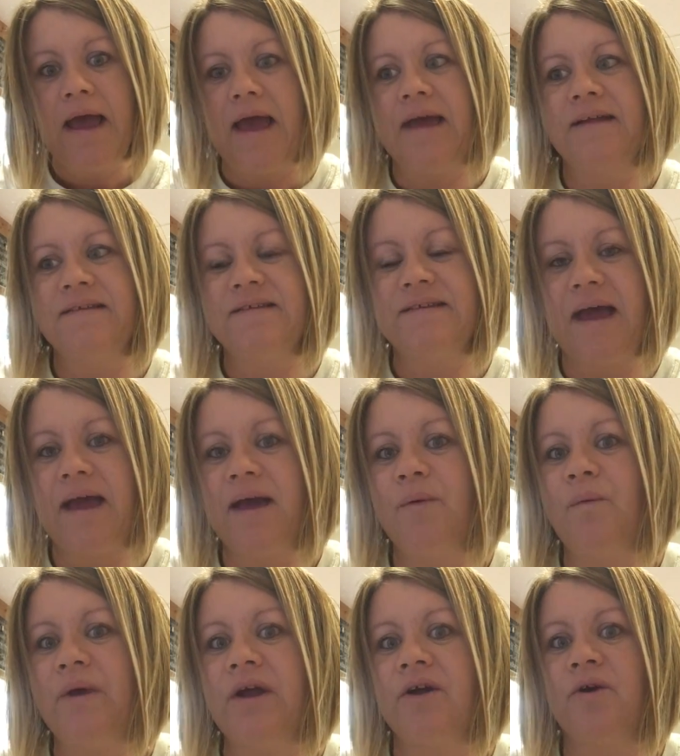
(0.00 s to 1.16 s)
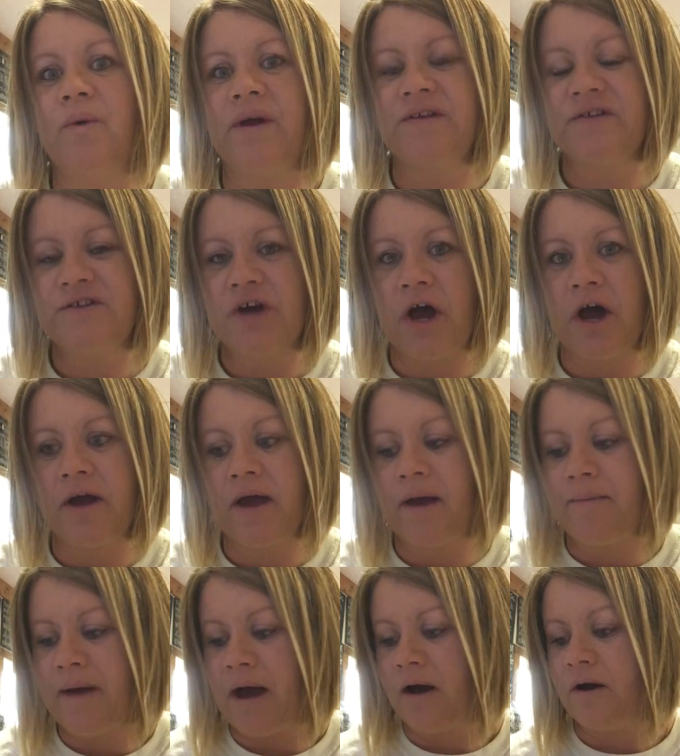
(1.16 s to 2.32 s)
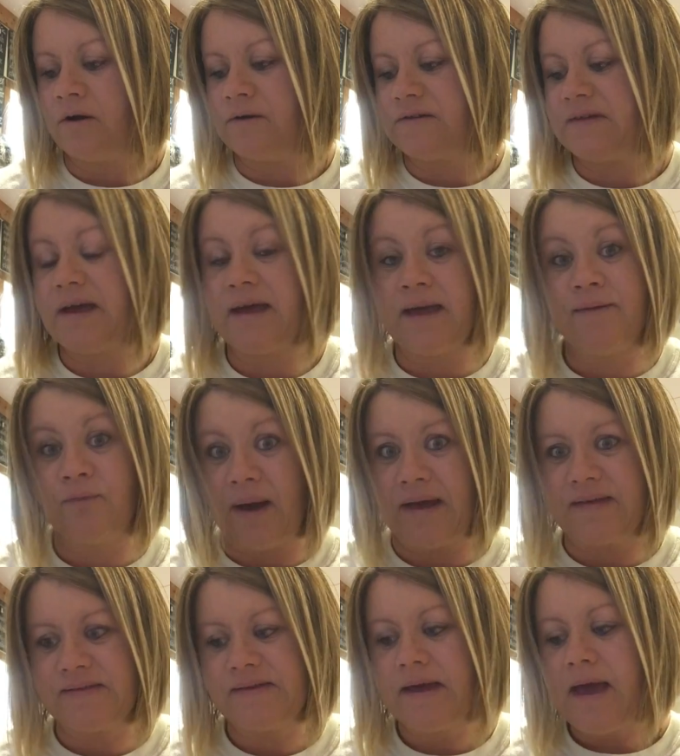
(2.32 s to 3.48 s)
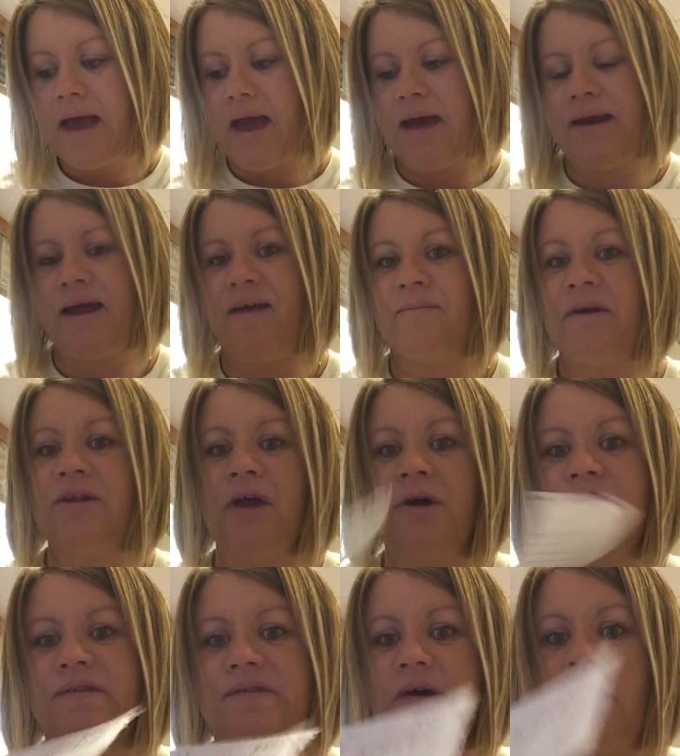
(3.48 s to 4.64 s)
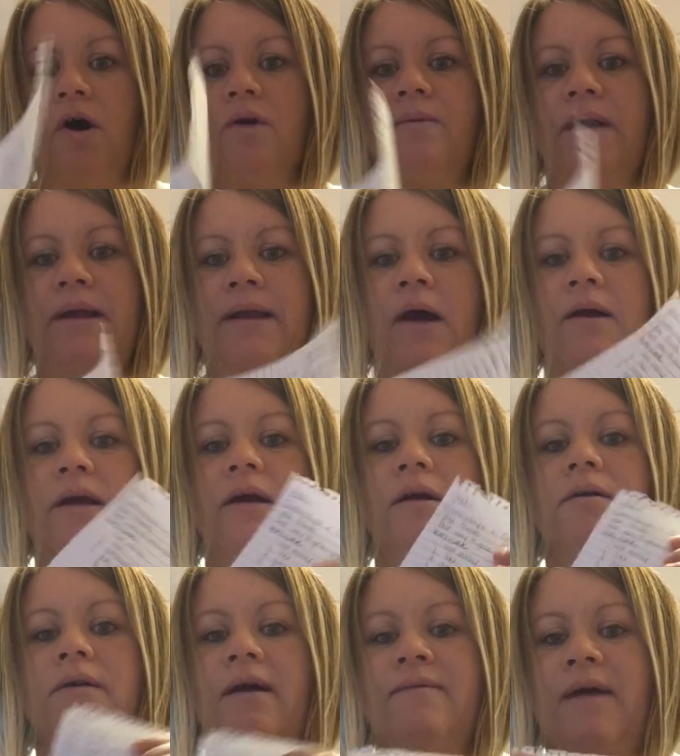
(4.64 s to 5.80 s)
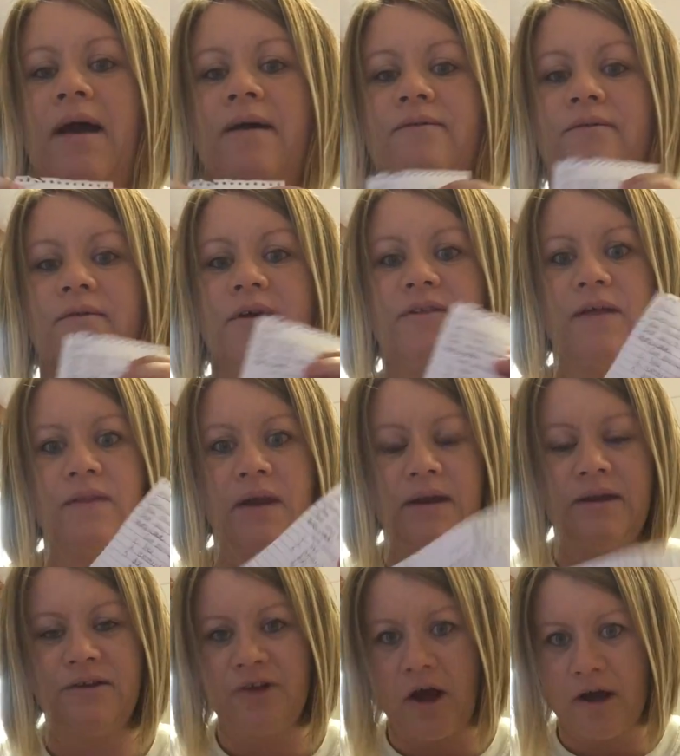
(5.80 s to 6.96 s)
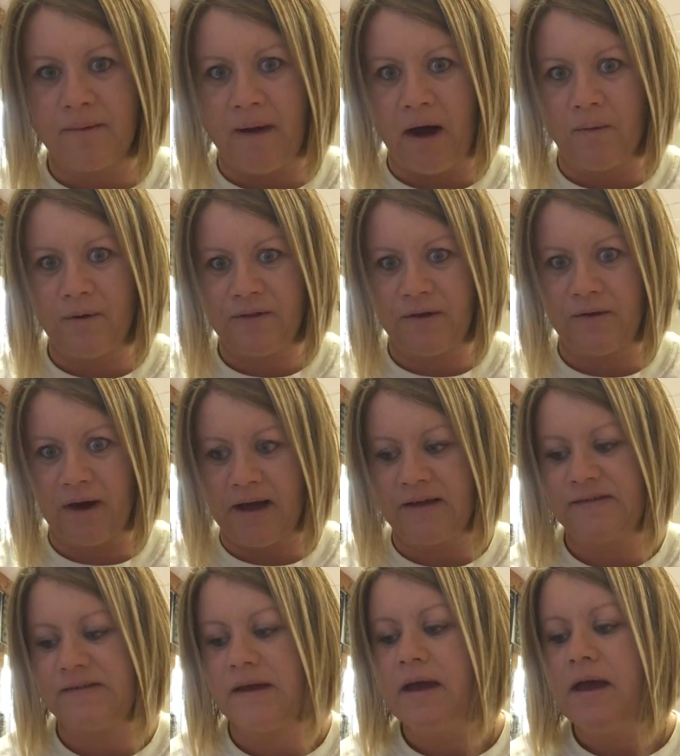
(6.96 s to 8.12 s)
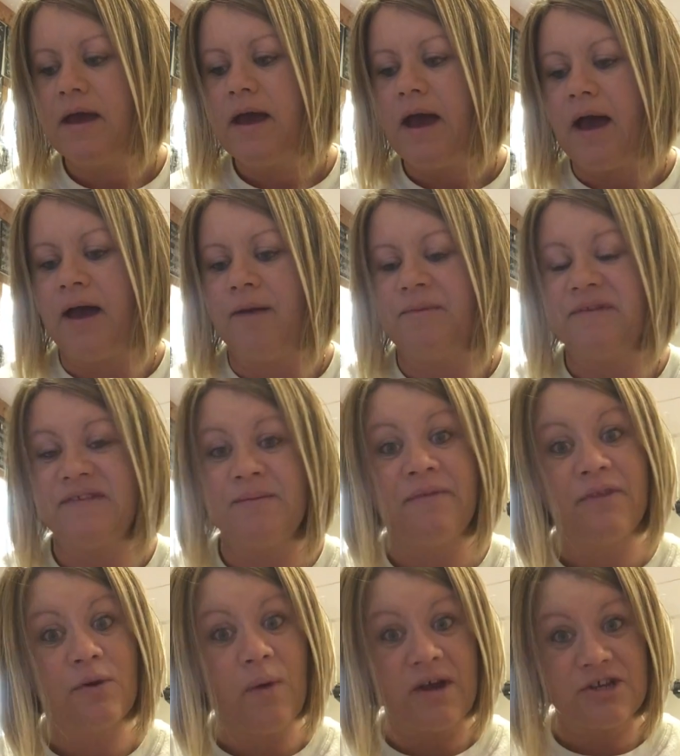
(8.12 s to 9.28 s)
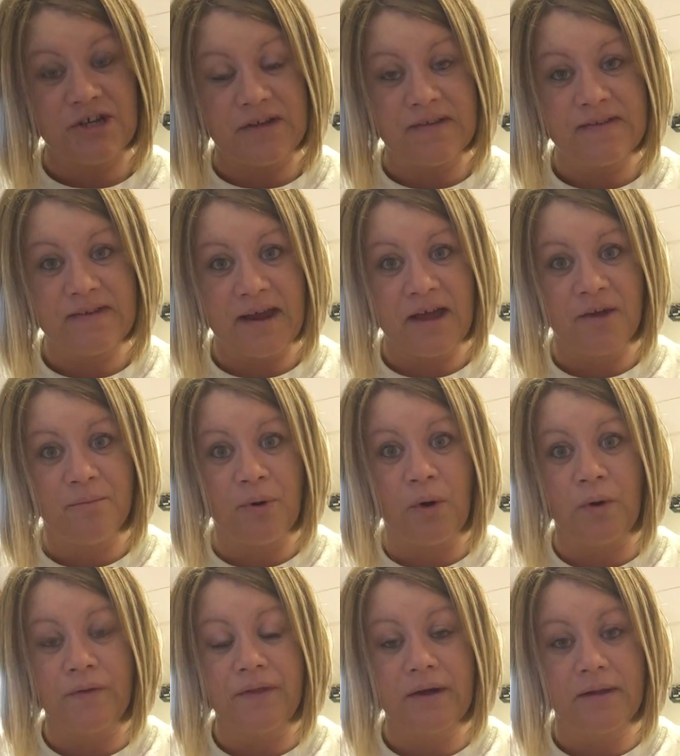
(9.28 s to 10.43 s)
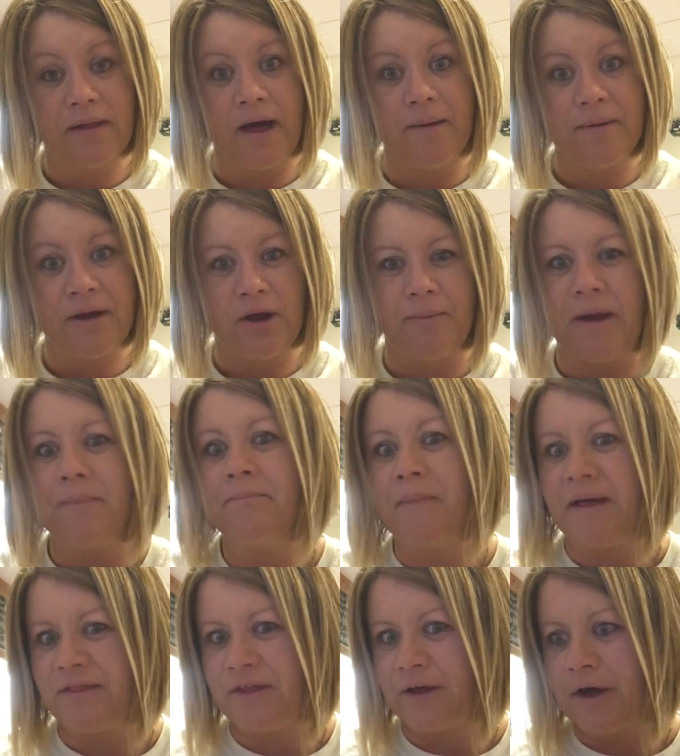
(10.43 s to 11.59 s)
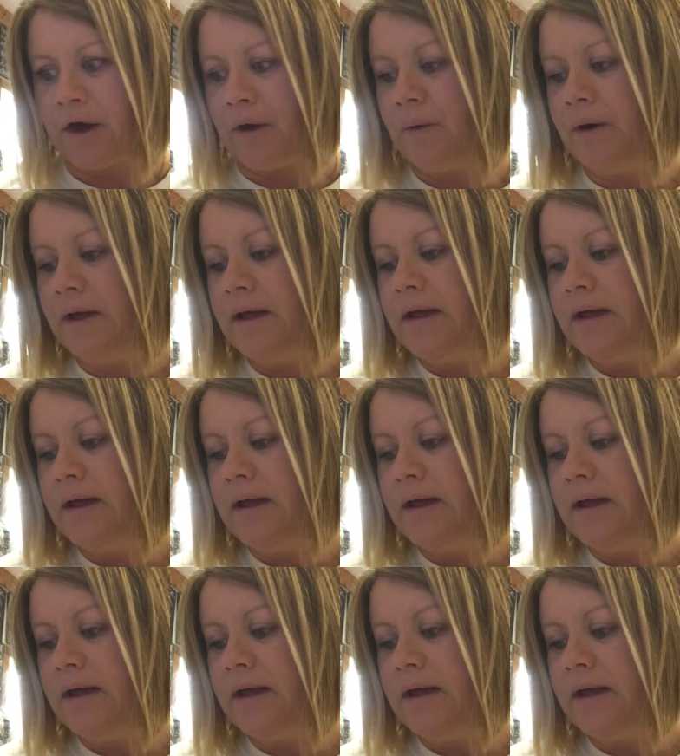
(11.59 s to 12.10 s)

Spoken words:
And today we are going to talk about giveaways. And I have my notes all written out here of everything that I need to talk about with you guys. And some of the questions that I had polled the club here about a month ago